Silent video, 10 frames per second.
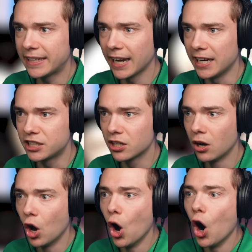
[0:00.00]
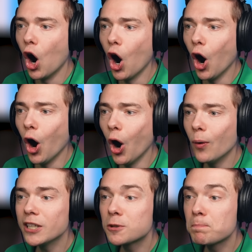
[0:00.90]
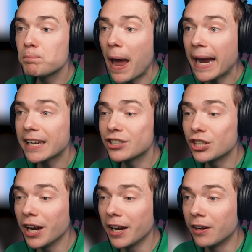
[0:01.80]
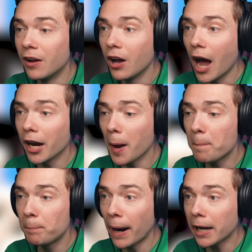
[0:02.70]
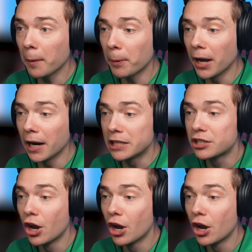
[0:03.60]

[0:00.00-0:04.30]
case. Oh, it's packaging. I got packing peanuts.